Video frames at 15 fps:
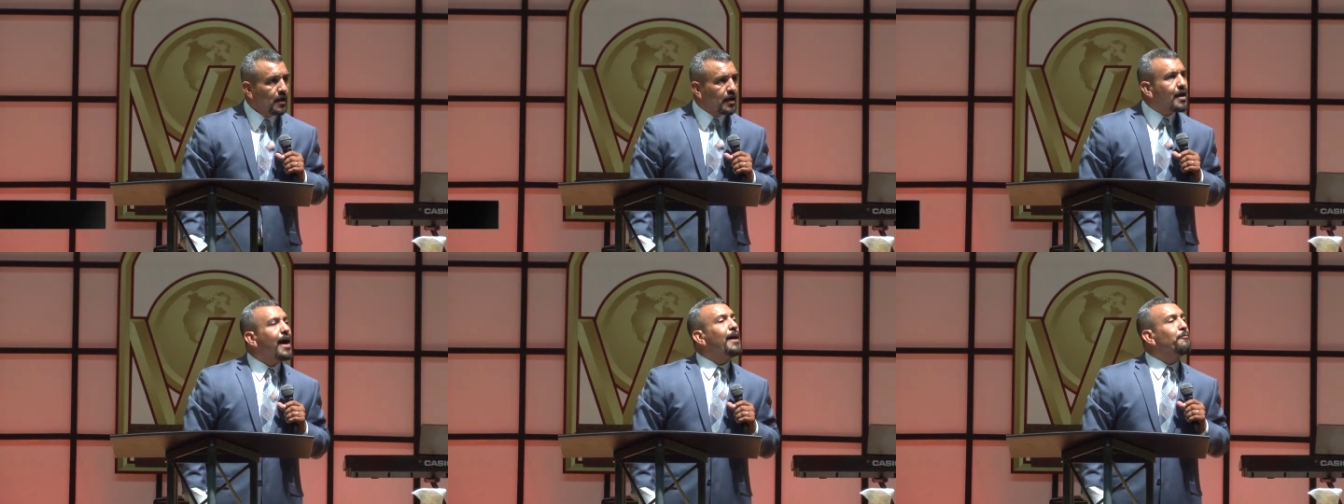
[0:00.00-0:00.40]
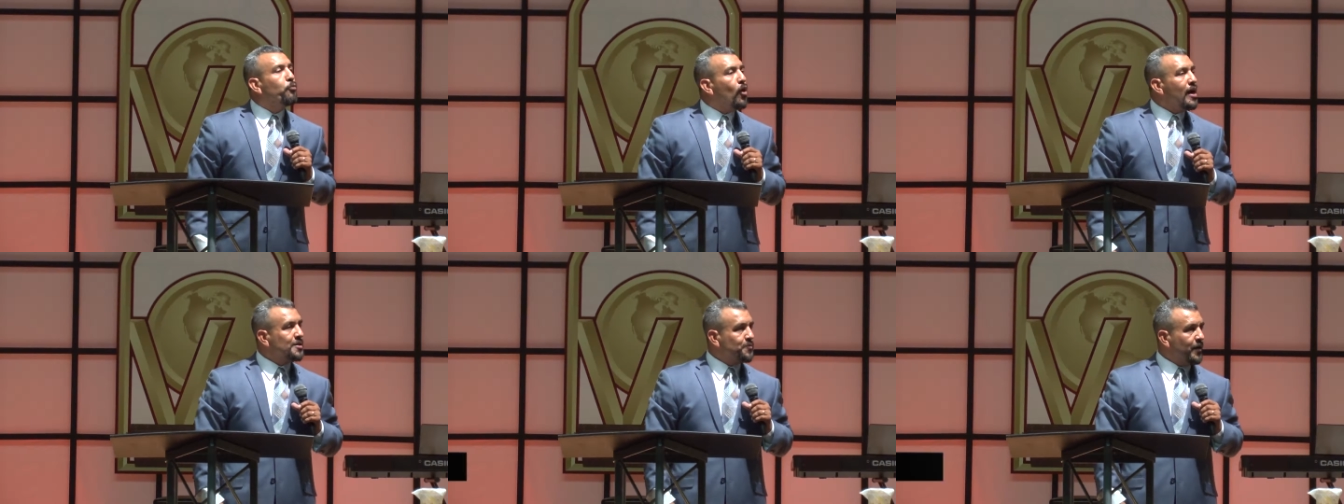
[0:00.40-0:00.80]
God
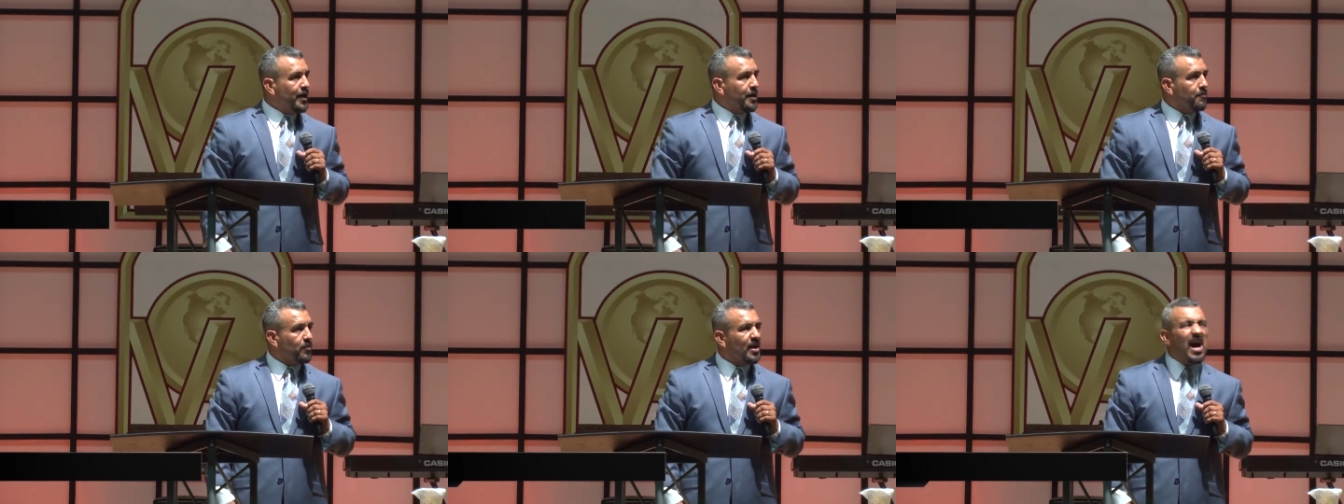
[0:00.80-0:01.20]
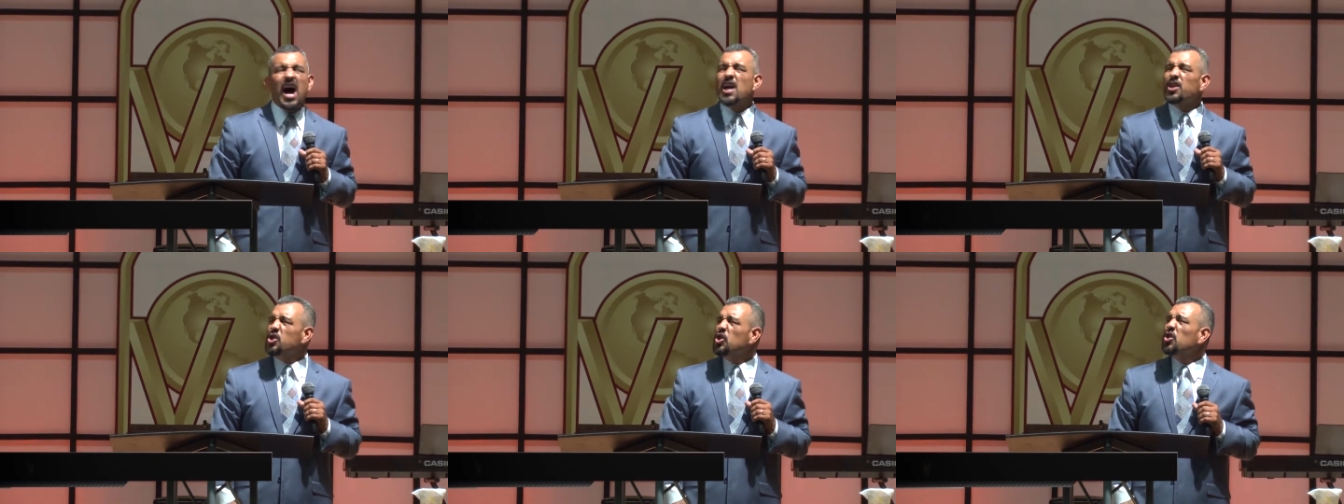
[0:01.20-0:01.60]
prospered him,
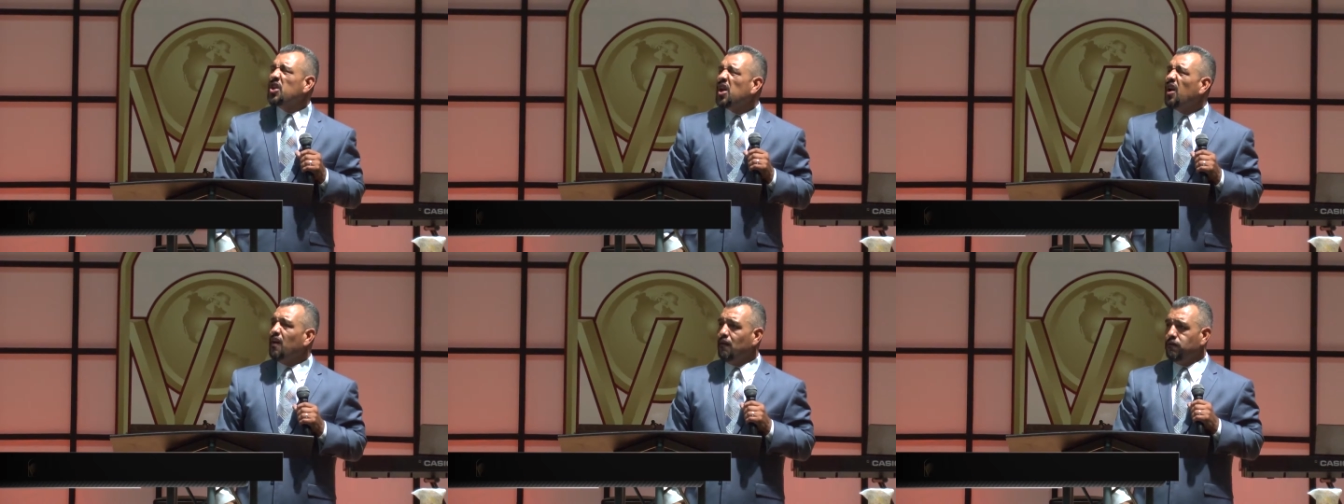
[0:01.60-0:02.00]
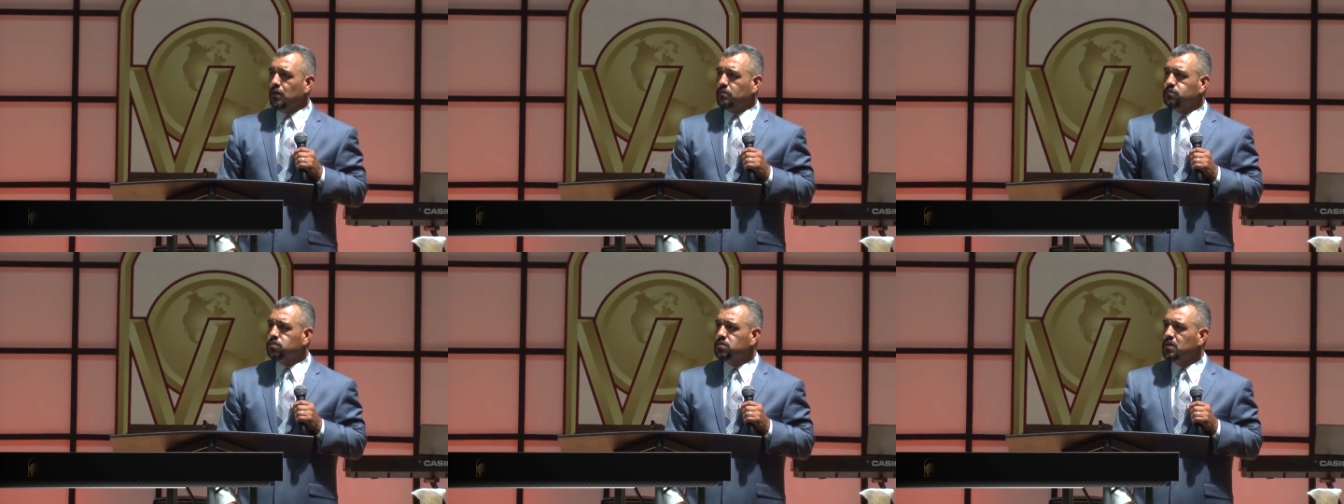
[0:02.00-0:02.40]
God took care of him,
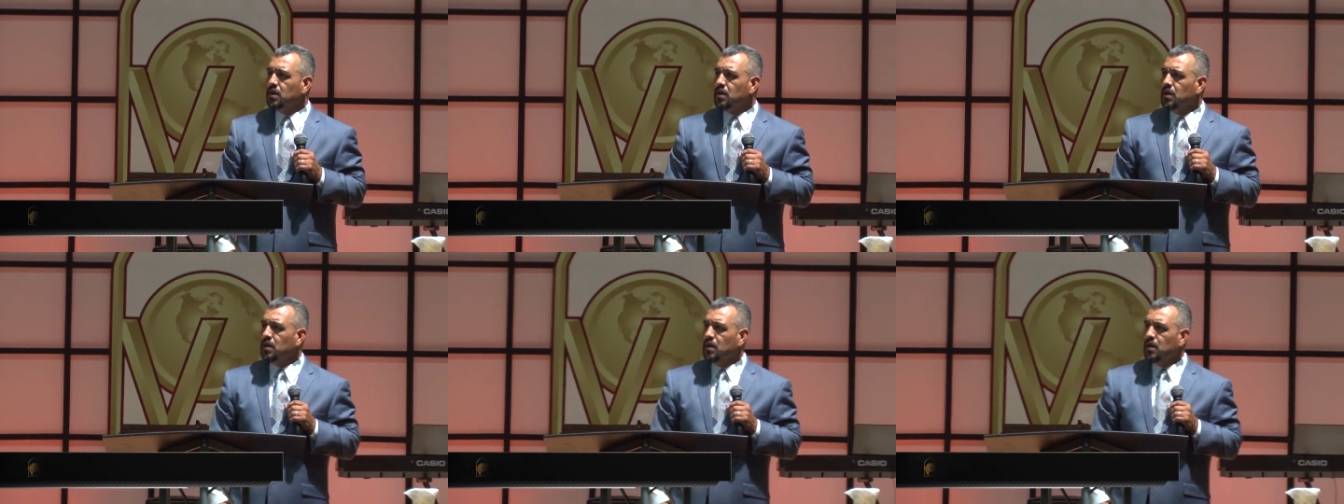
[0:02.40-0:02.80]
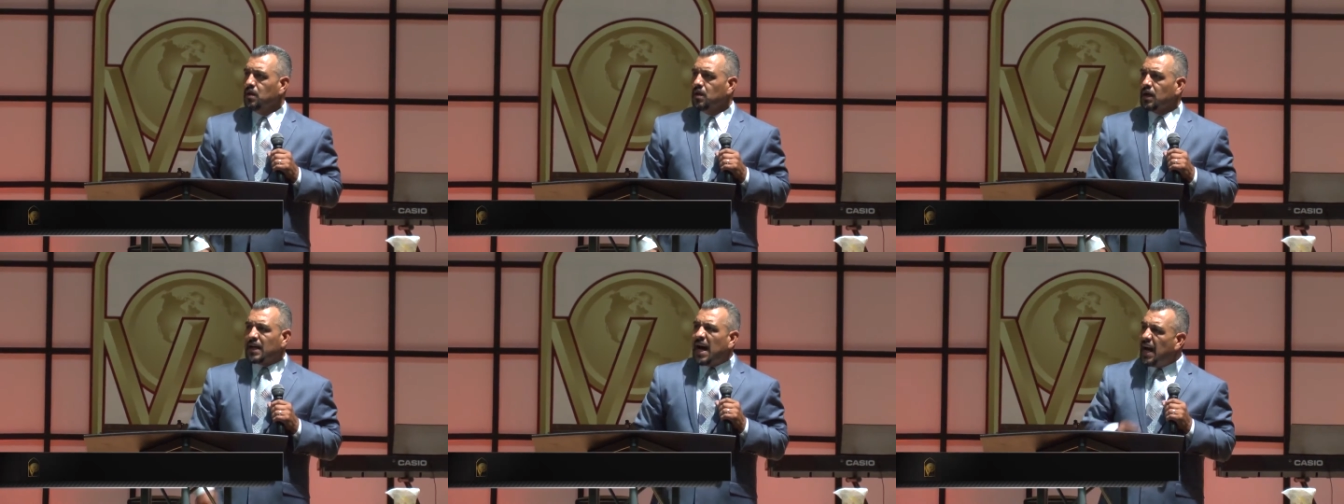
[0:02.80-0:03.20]

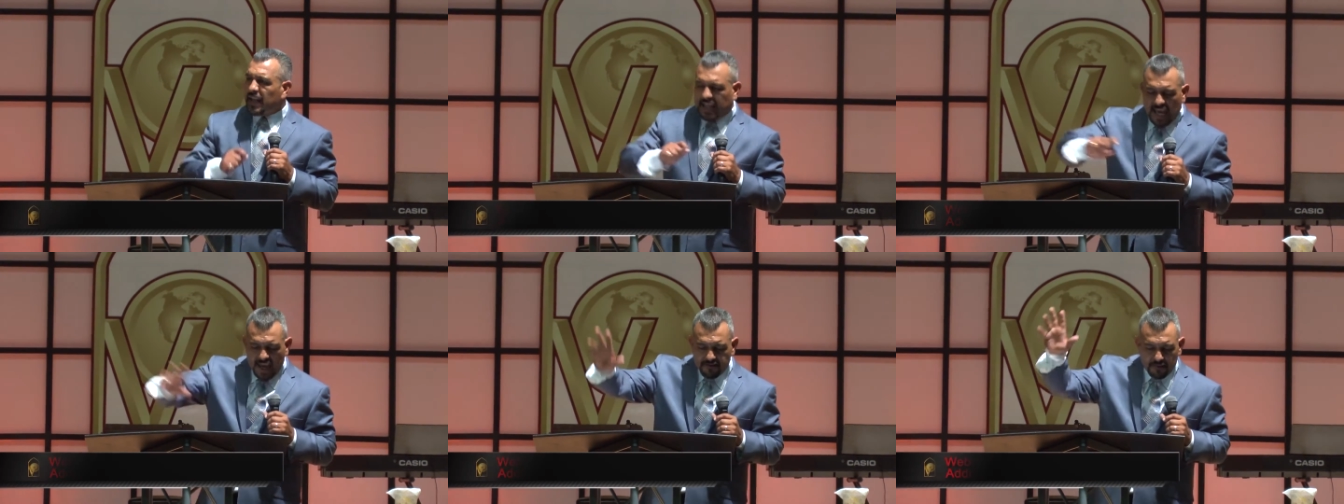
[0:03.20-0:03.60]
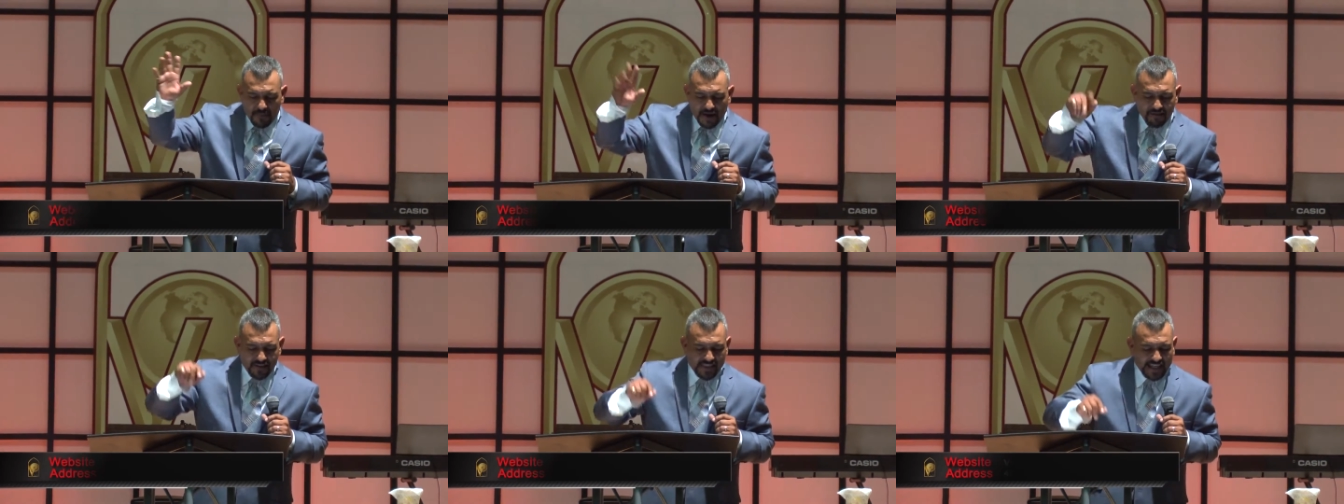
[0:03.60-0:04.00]
God gave him
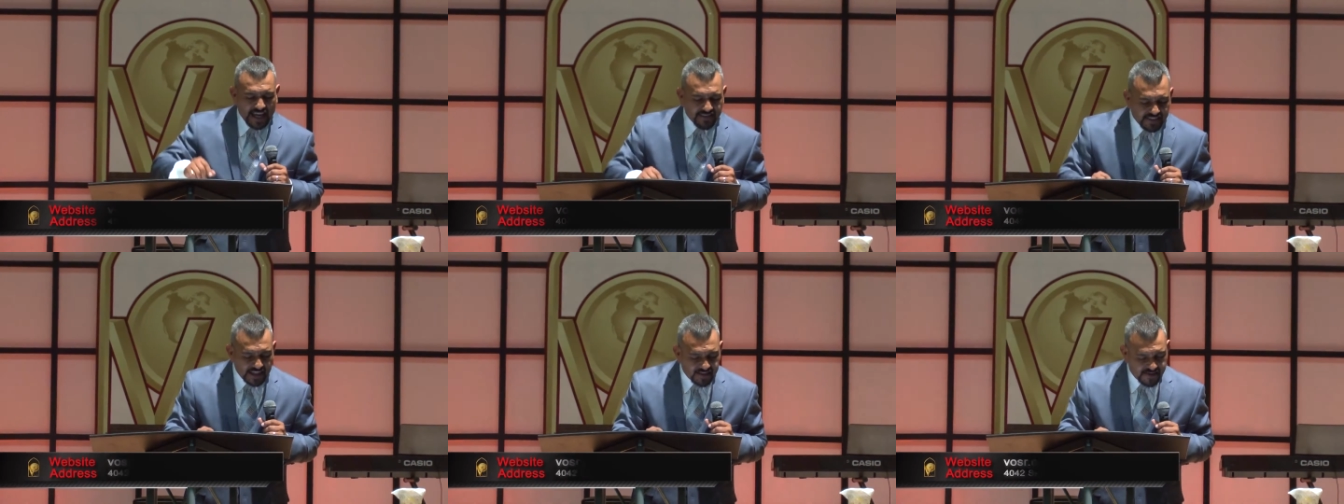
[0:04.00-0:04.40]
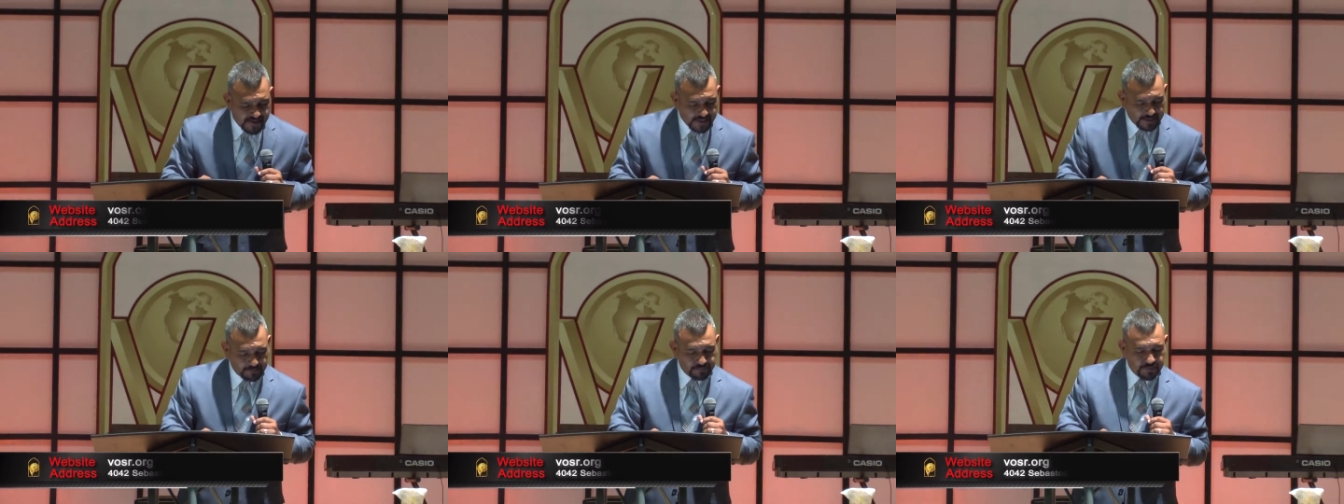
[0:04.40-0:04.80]
everything and then
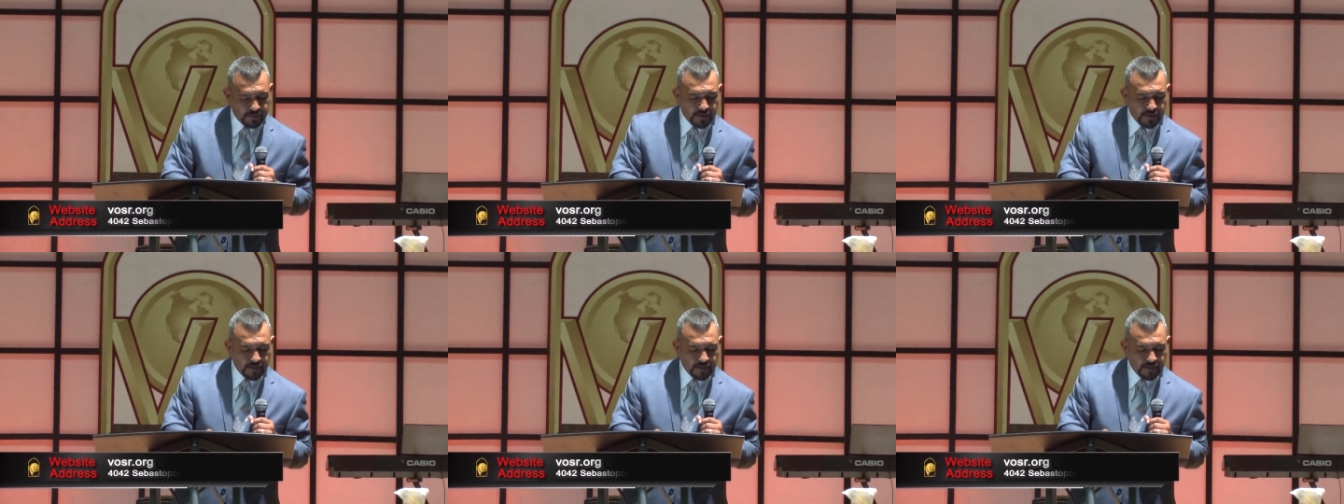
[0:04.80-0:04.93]
some.